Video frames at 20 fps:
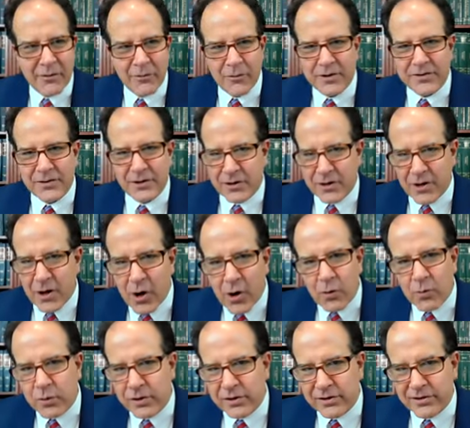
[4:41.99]
what their
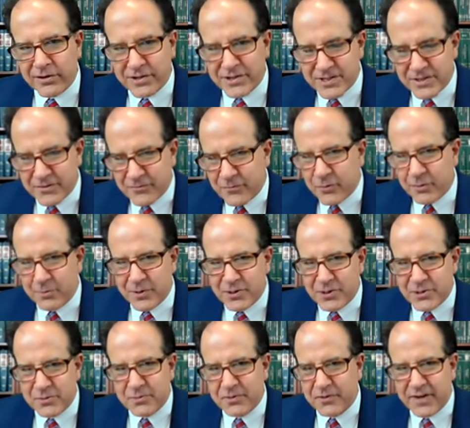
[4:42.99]
coworkers and former
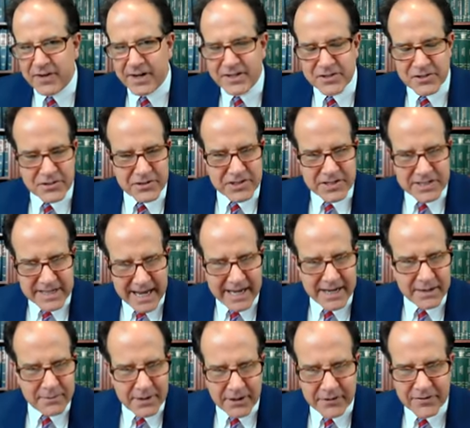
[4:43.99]
supervisors
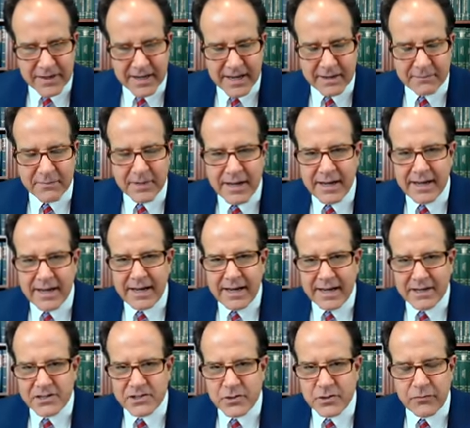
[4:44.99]
say about them,
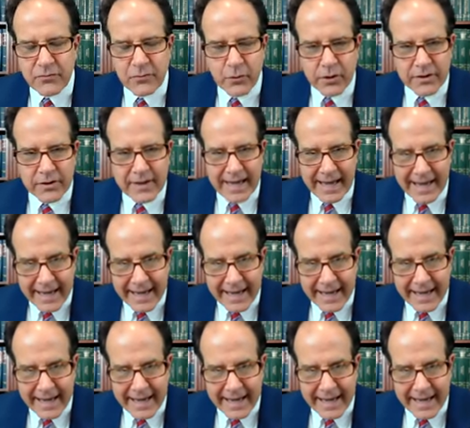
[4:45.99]
and so forth.